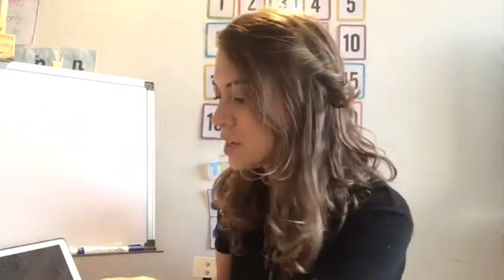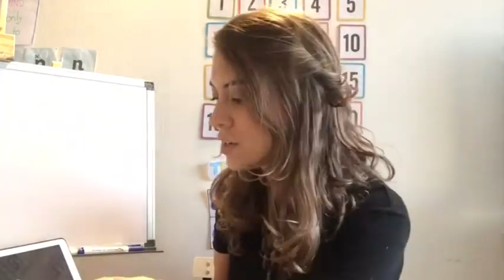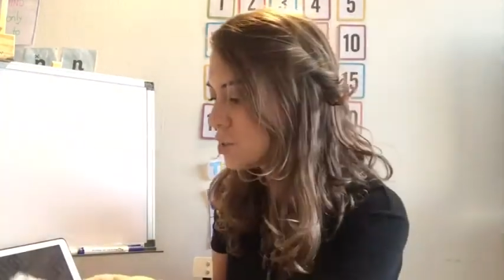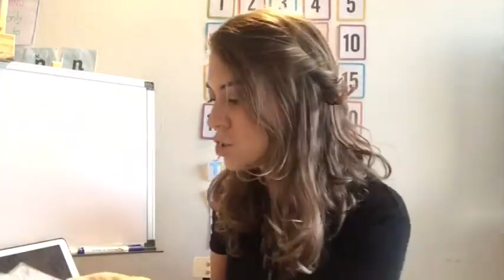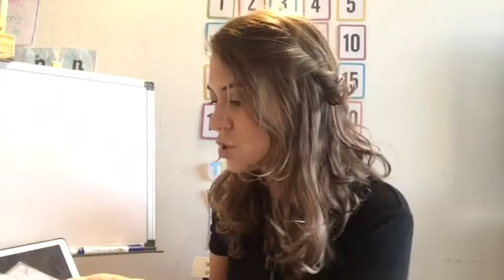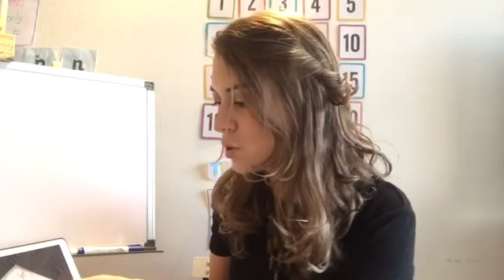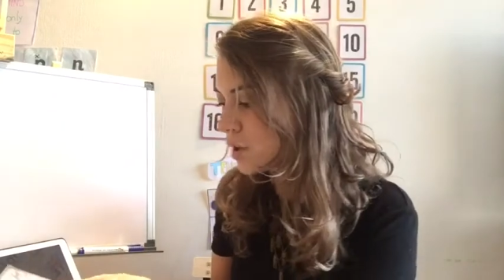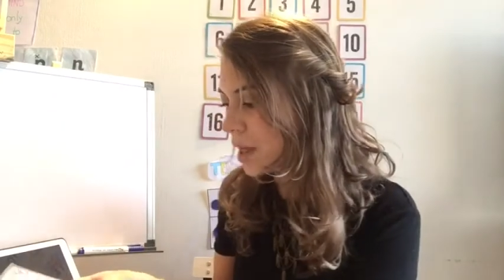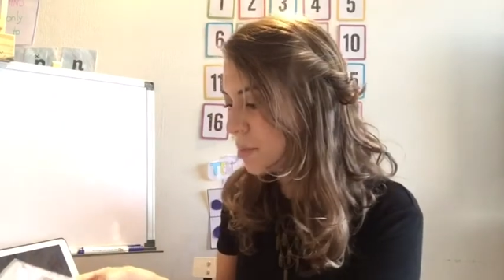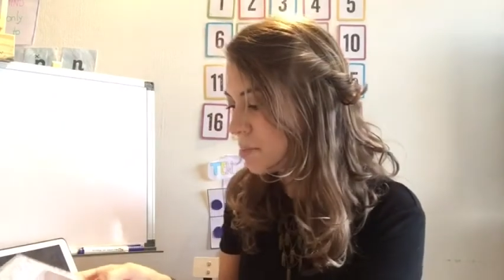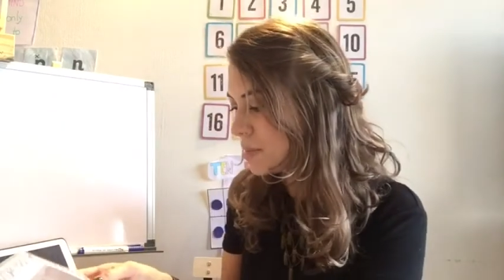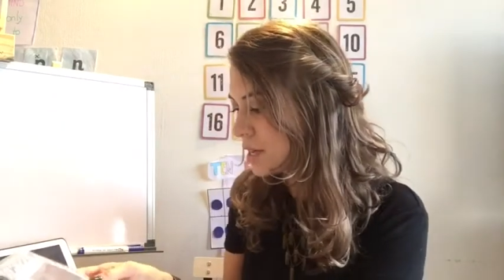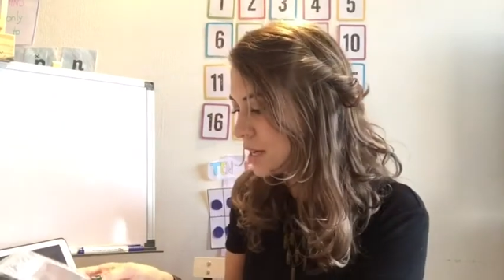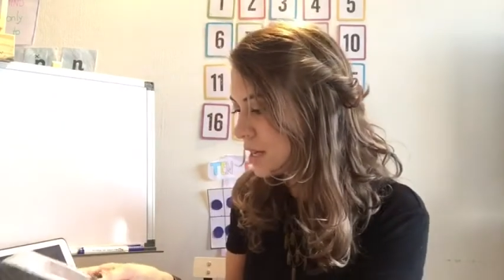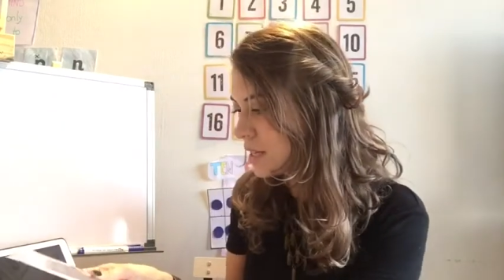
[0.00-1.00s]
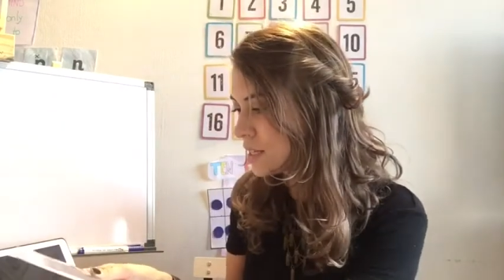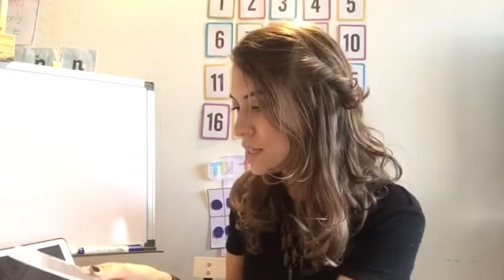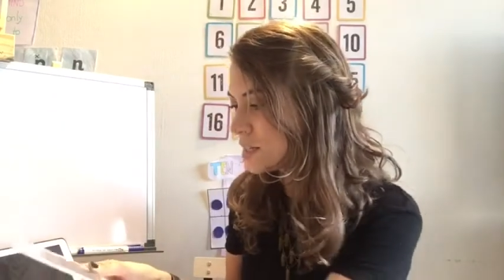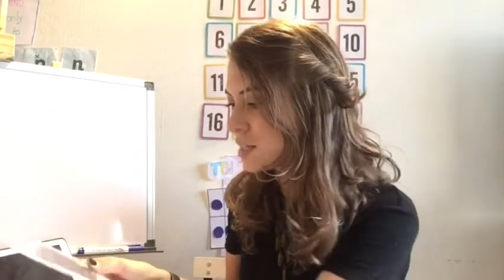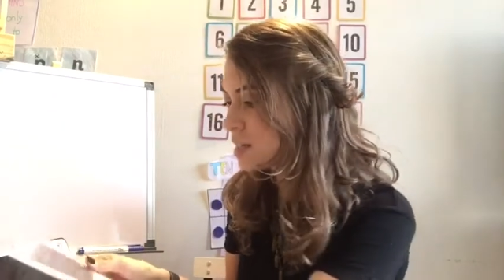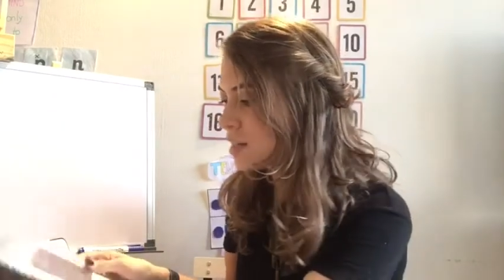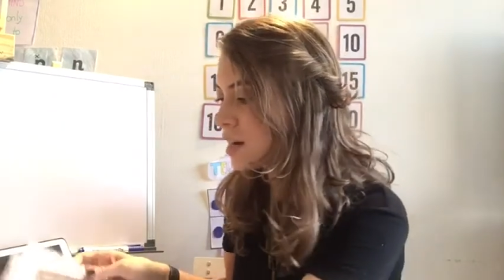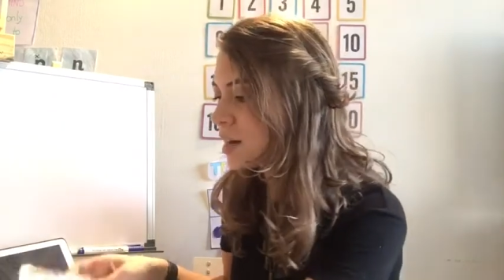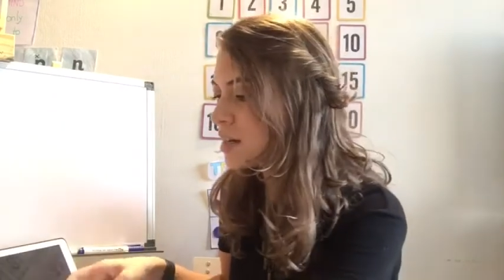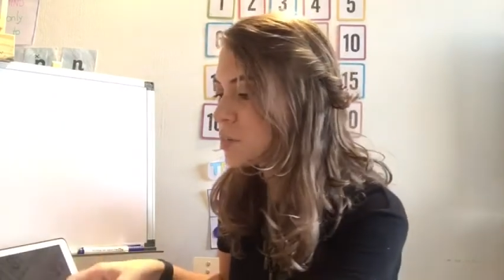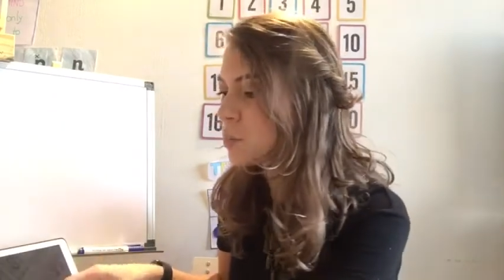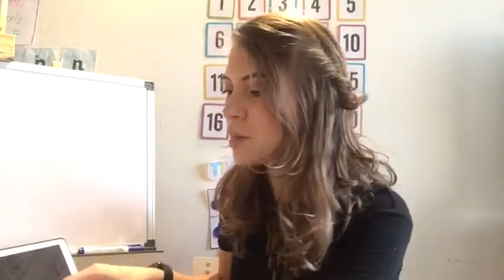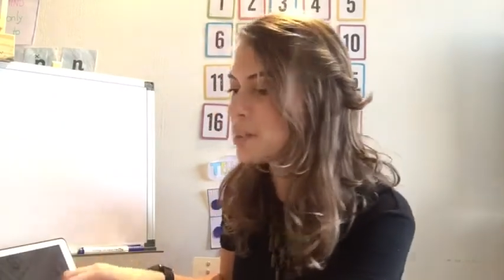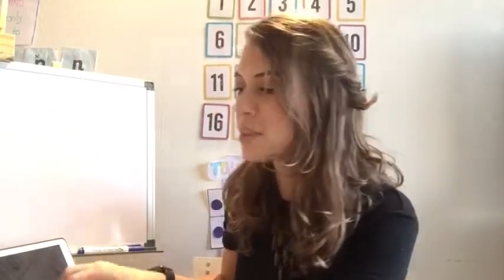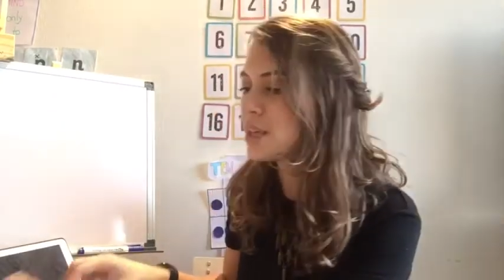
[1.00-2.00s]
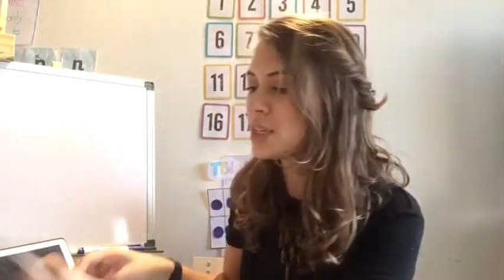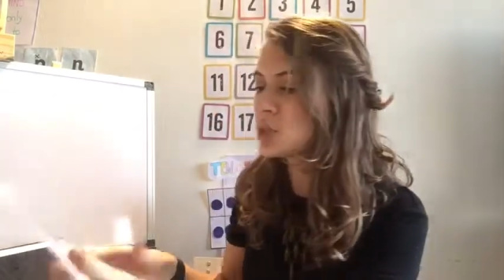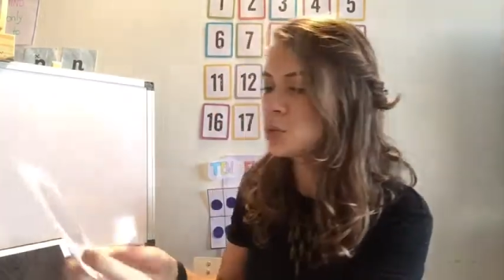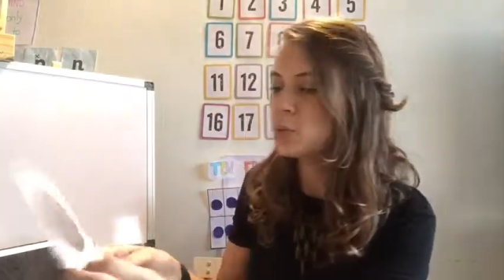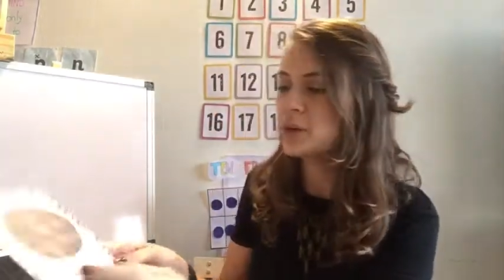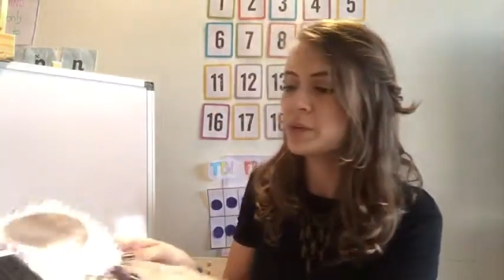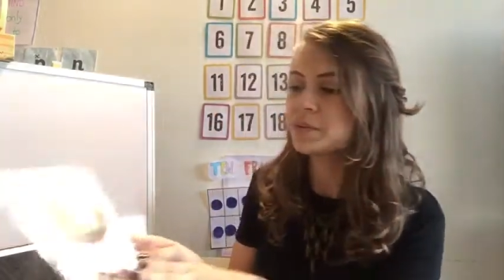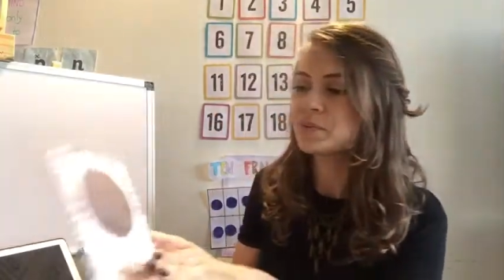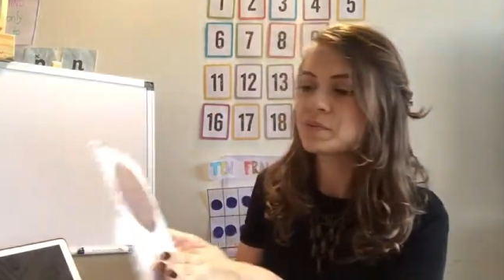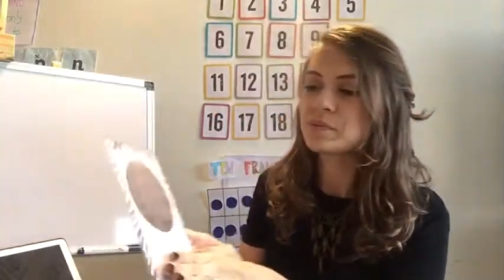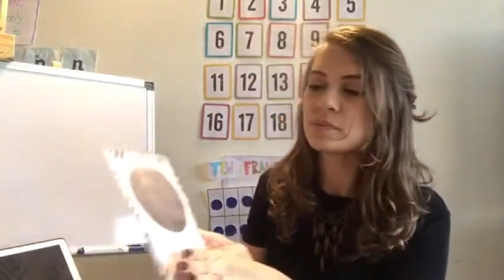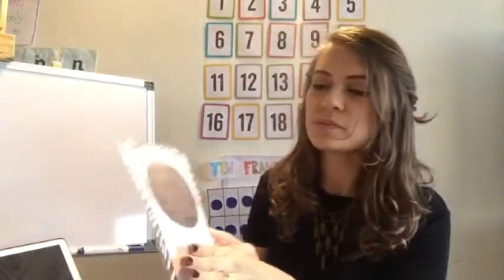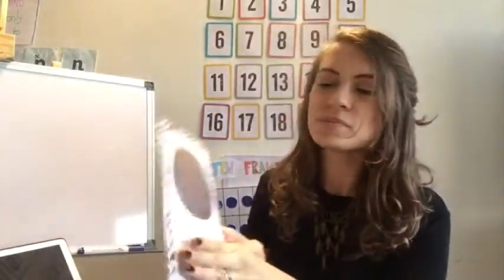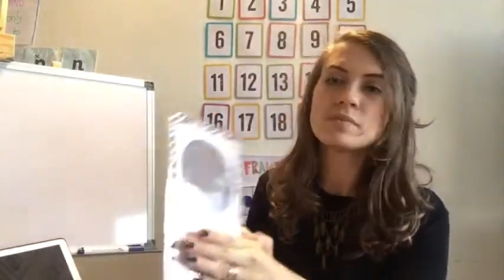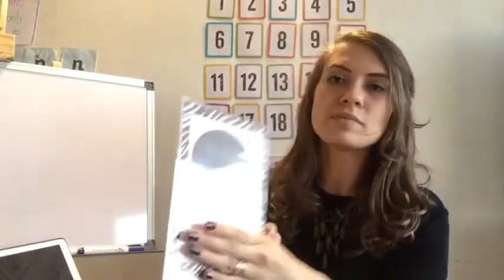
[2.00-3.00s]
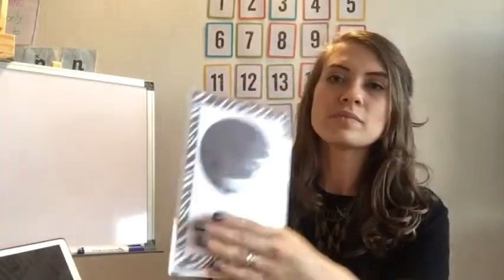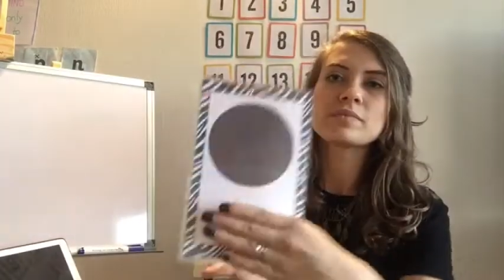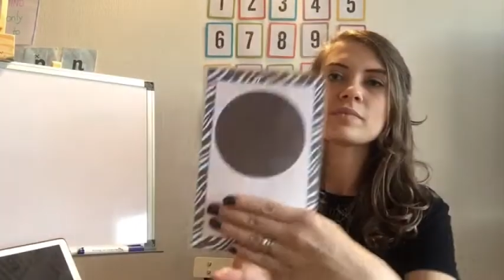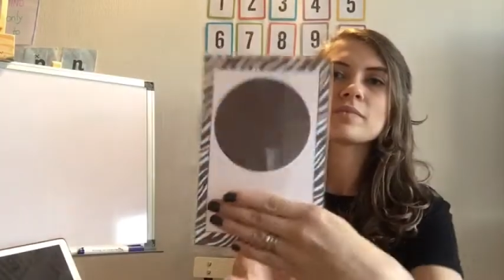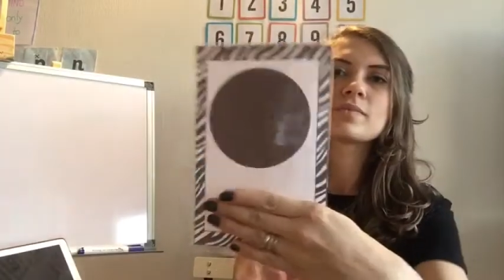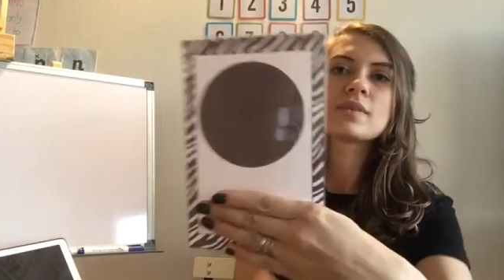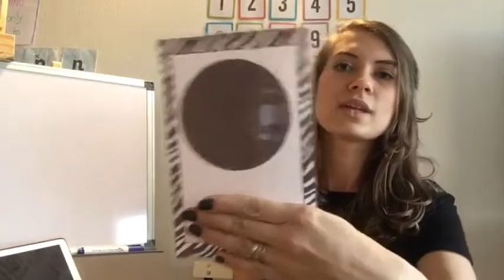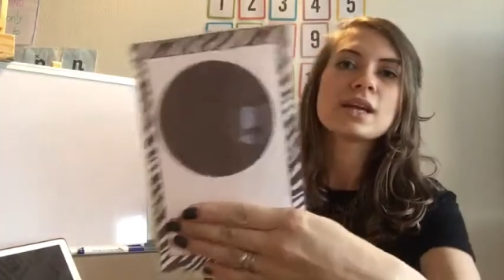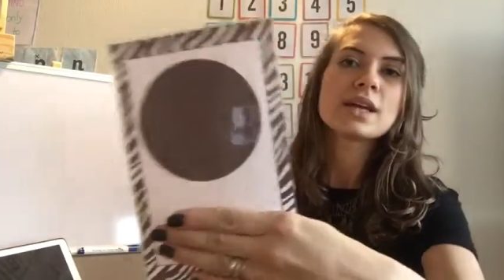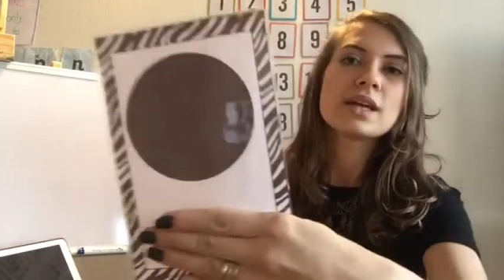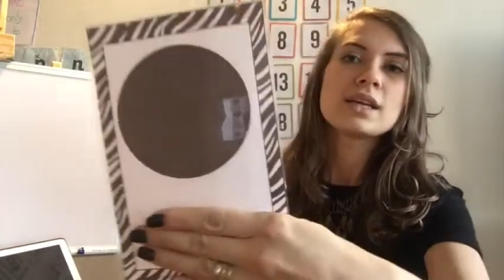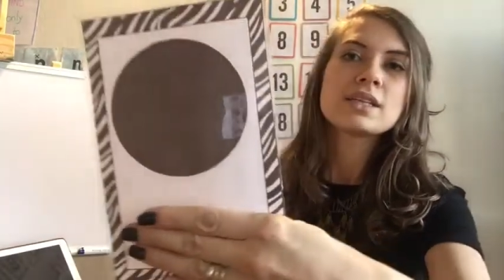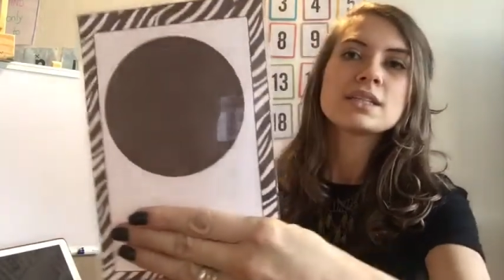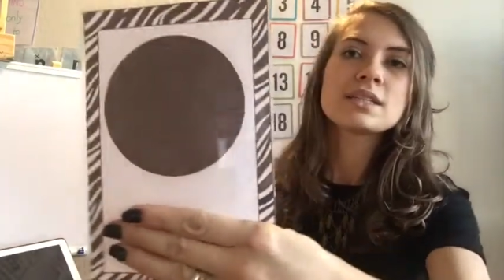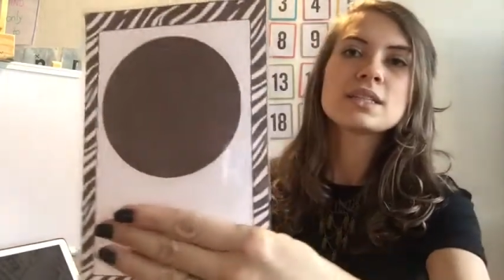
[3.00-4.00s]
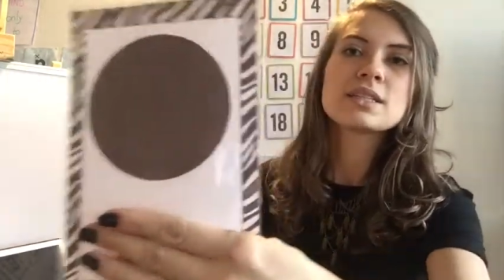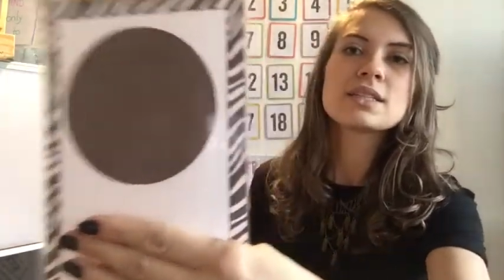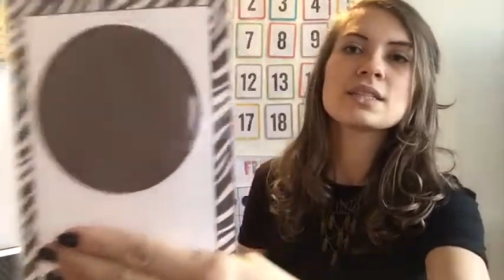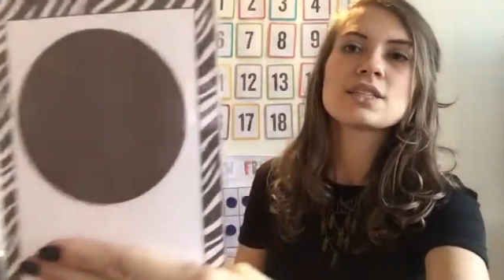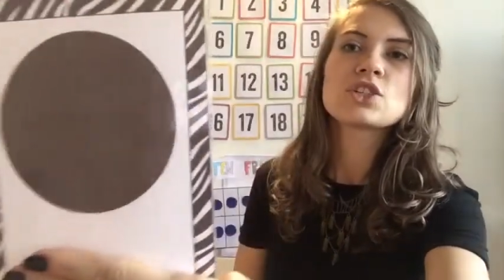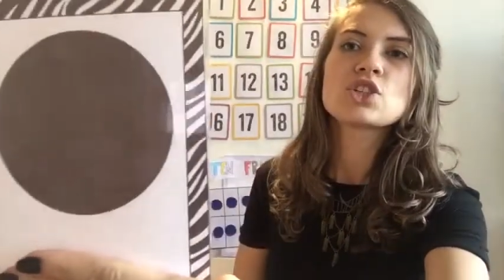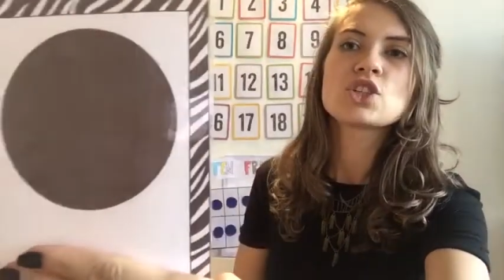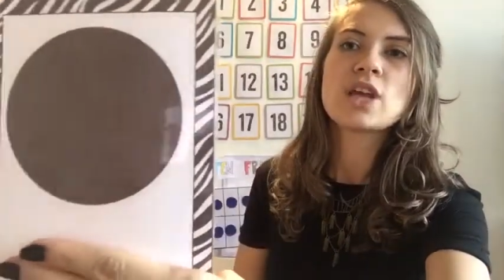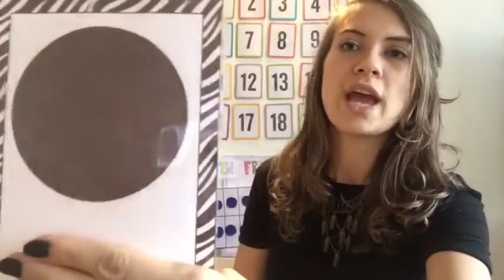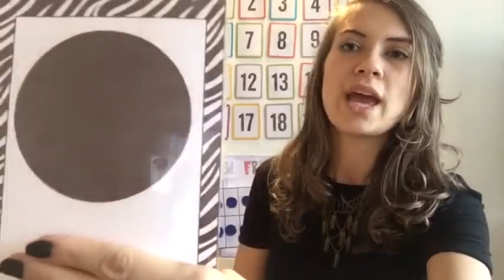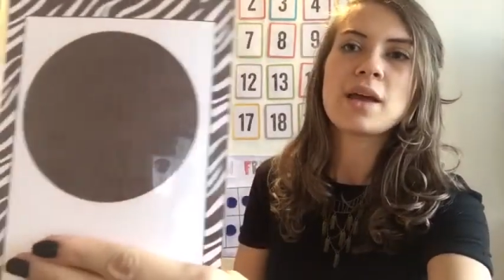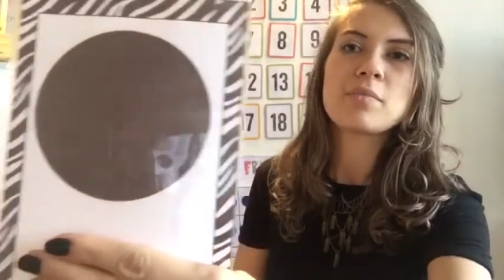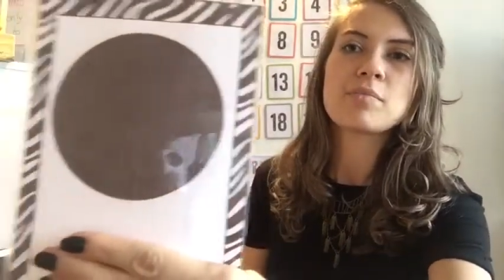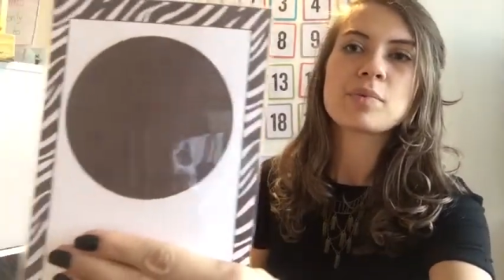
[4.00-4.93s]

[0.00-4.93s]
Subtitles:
So let me start with this one. This is a shape.